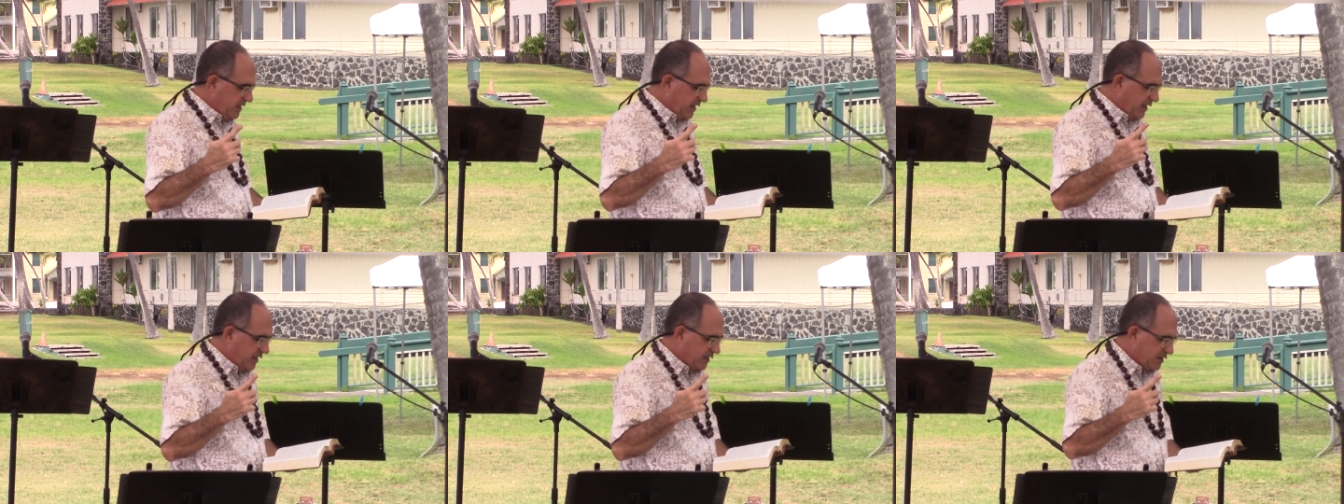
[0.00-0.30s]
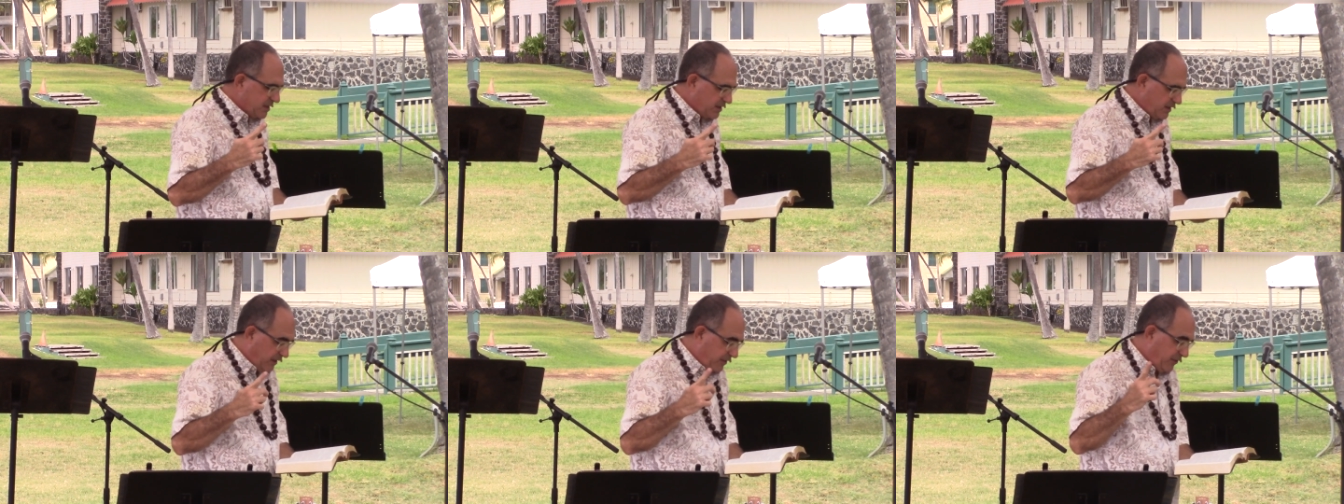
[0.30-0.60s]

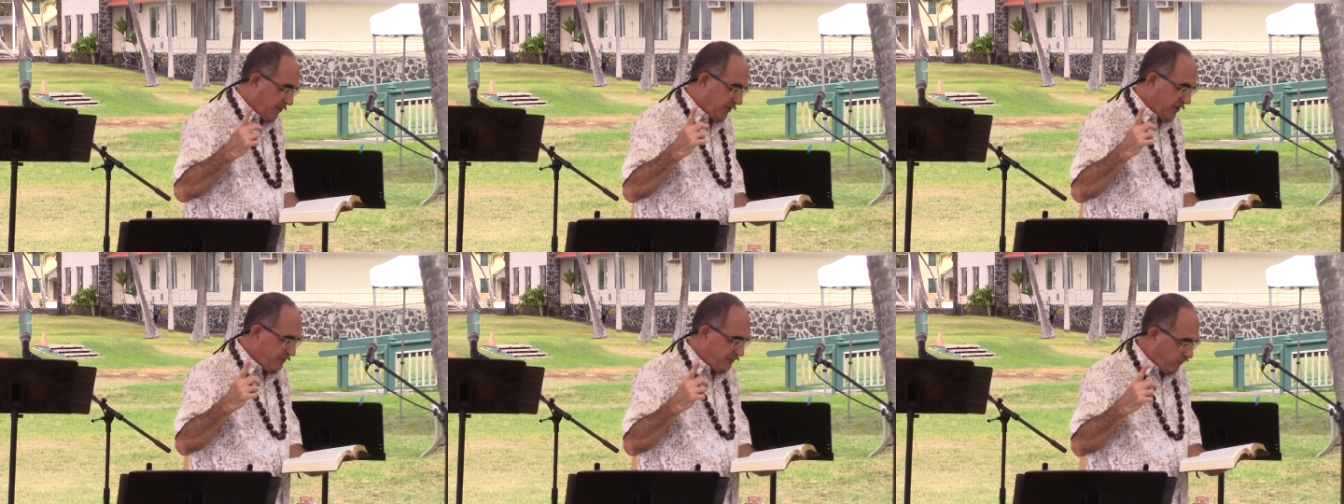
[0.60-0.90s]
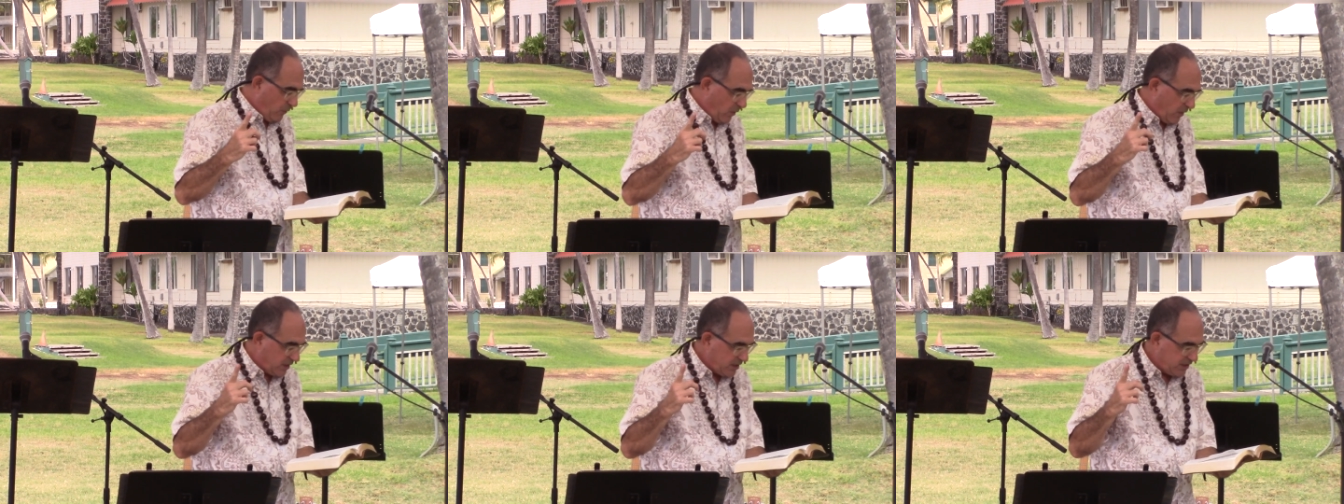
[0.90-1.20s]
this, or
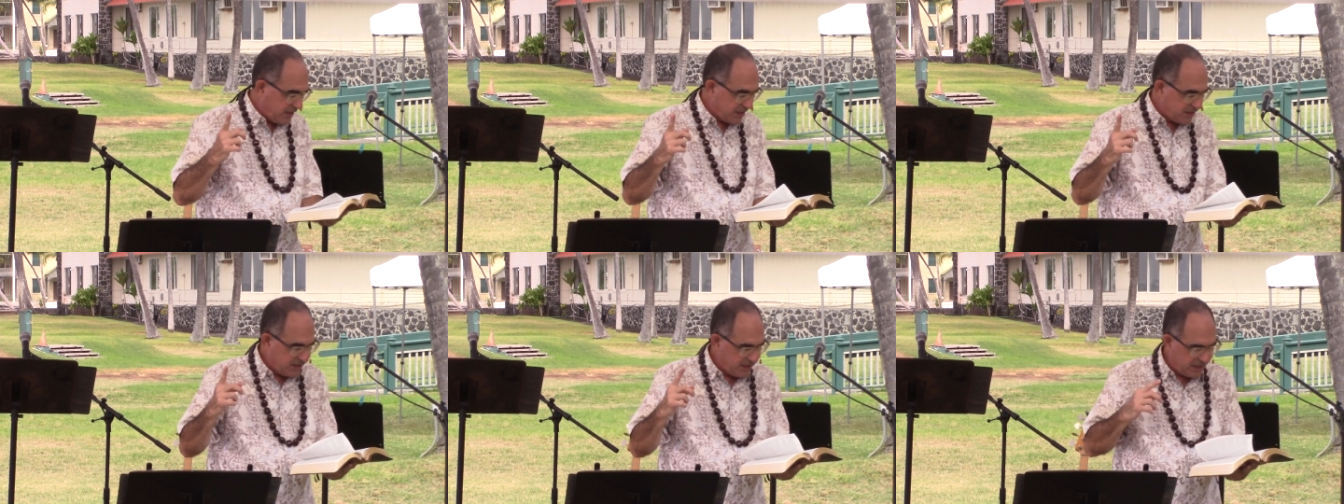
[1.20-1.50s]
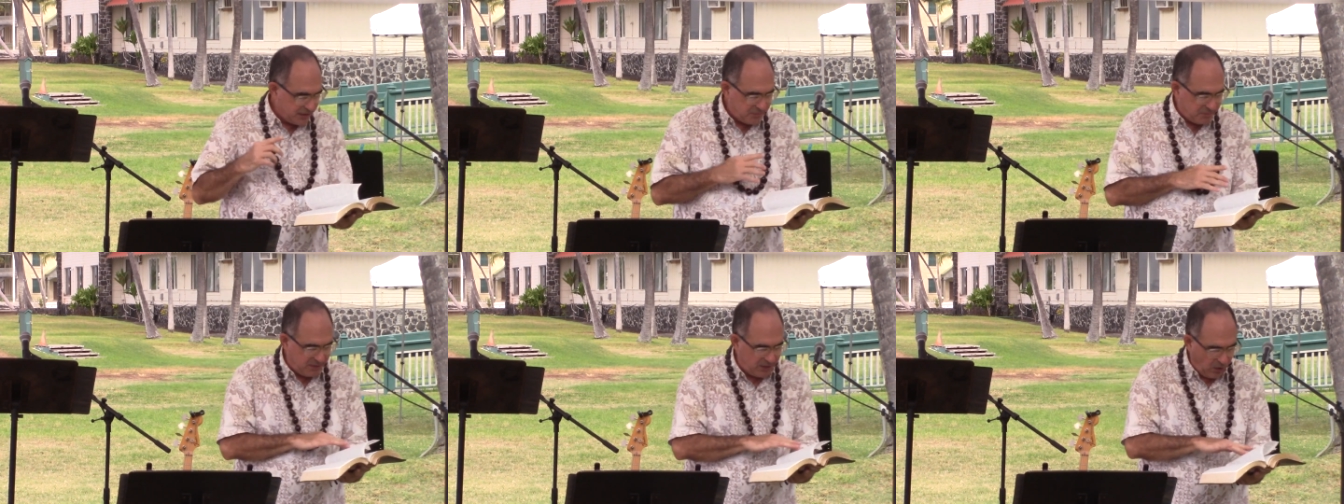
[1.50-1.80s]
34 says
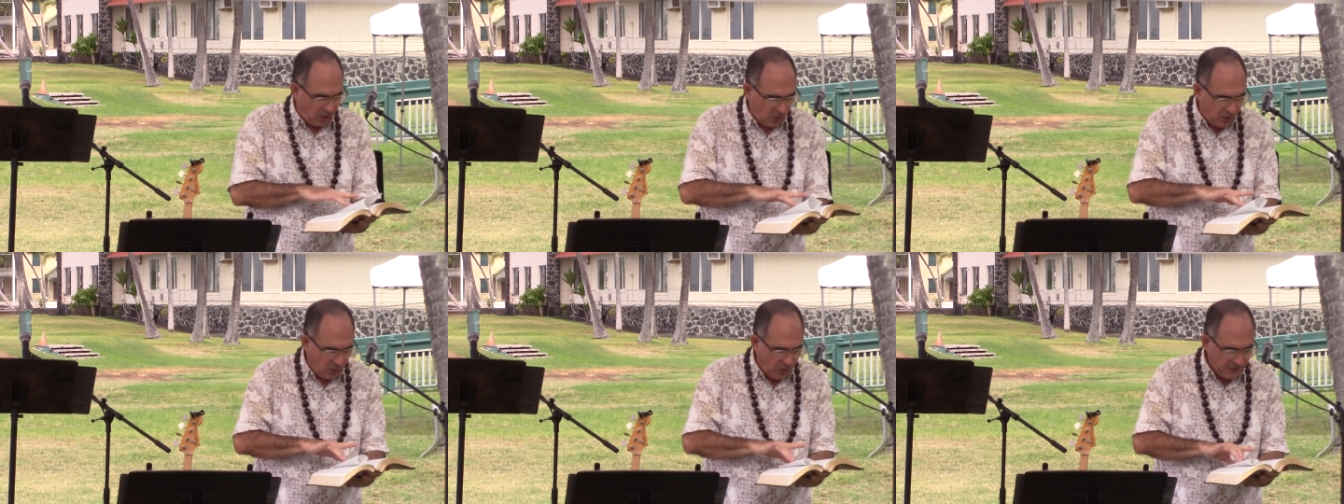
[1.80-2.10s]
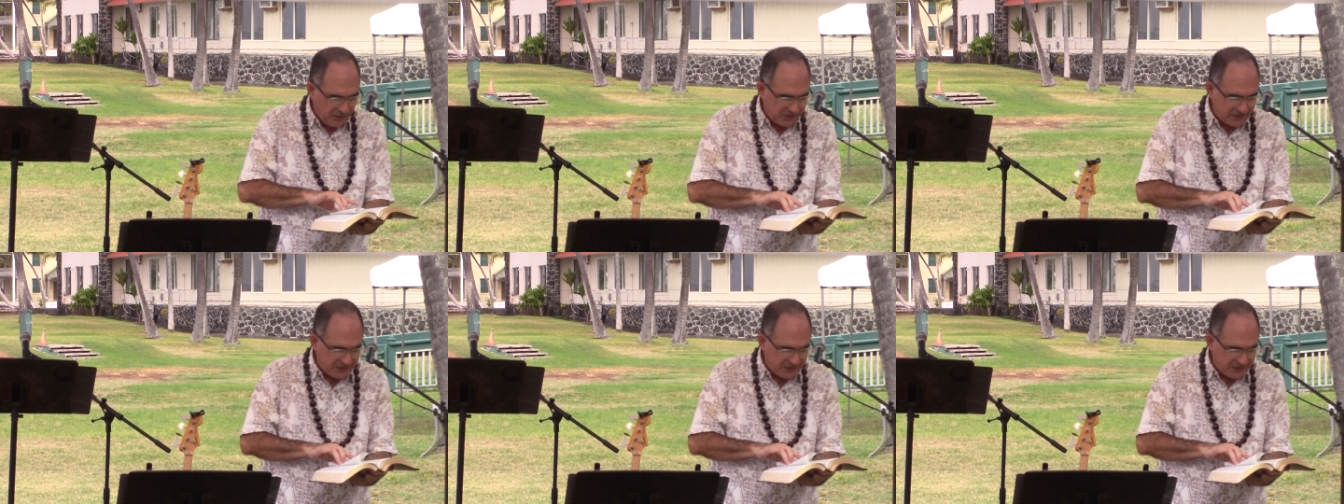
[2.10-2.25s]
this Behold,